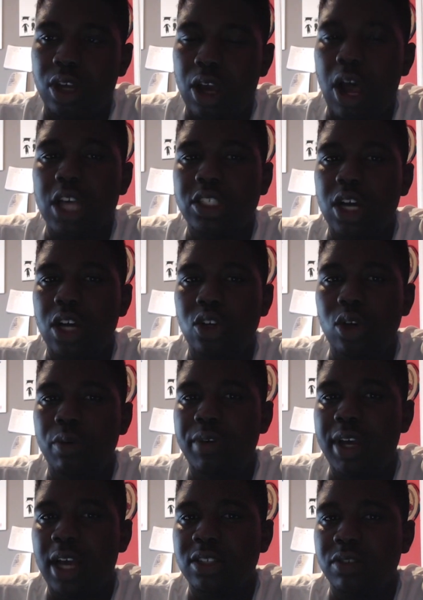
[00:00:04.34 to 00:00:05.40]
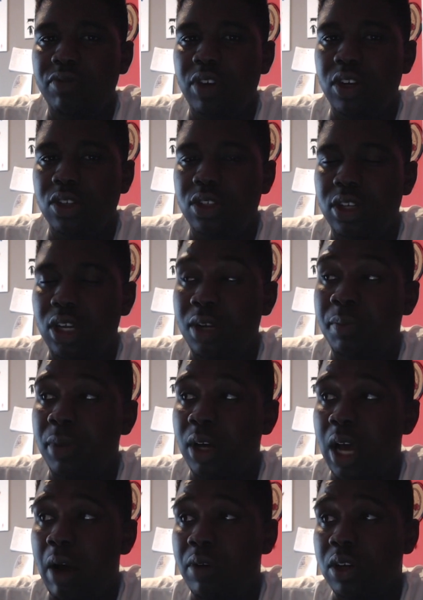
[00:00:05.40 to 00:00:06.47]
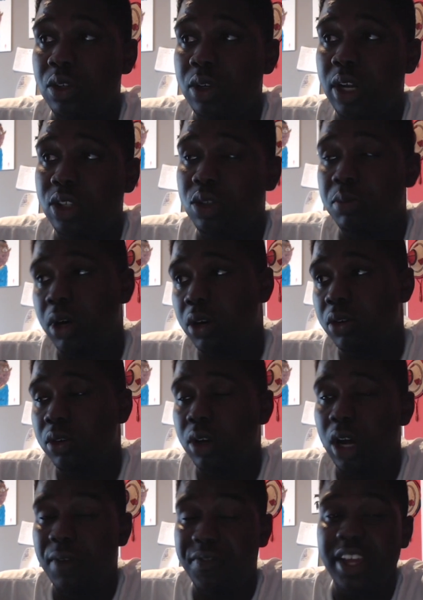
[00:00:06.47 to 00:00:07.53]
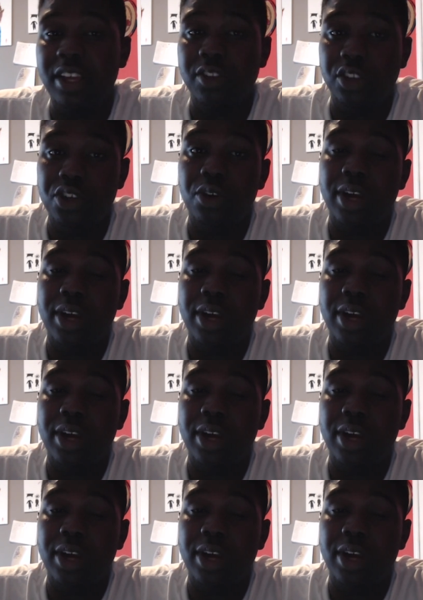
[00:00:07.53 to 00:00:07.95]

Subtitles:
I was gonna do a reaction video today, but I want to do that tomorrow. I'm thanking you